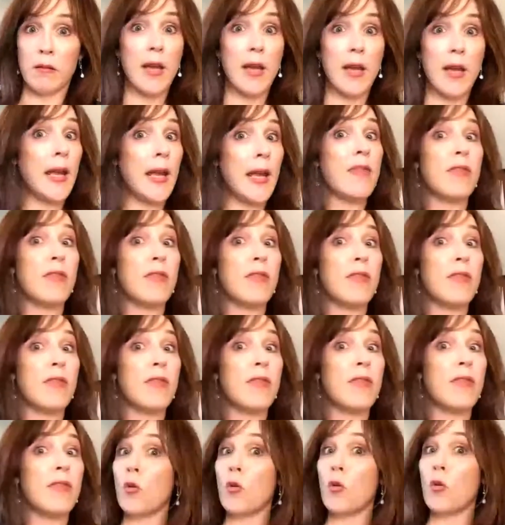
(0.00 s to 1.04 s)
And again, this
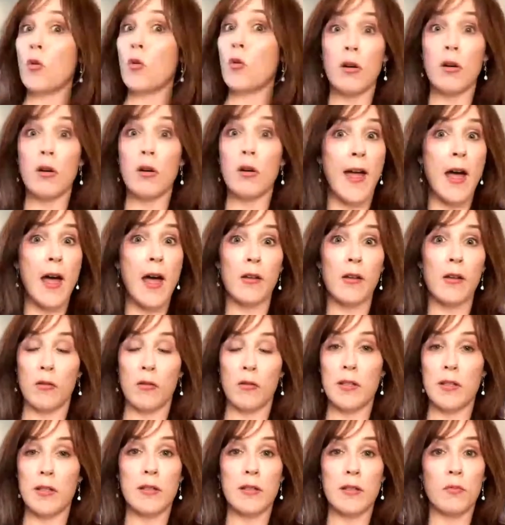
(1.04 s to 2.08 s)
is your
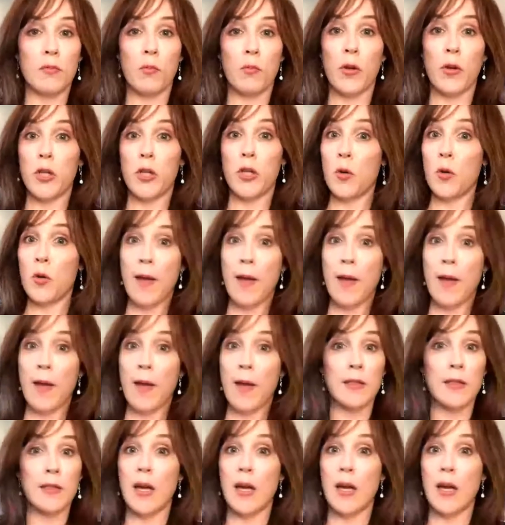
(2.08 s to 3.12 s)
values. This is what you have to
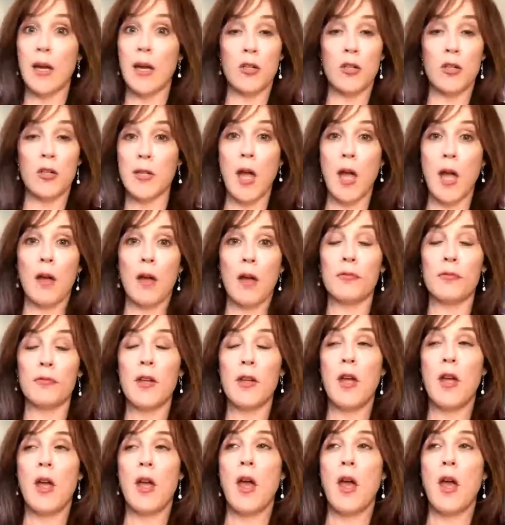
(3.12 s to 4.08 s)
decide for yourself.